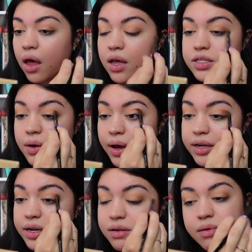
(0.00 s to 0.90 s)
So
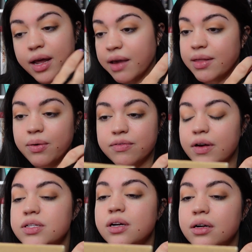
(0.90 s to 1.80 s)
I gave that one
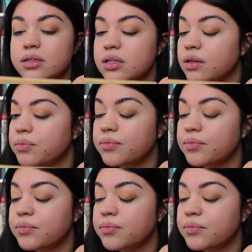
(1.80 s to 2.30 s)
5 stars.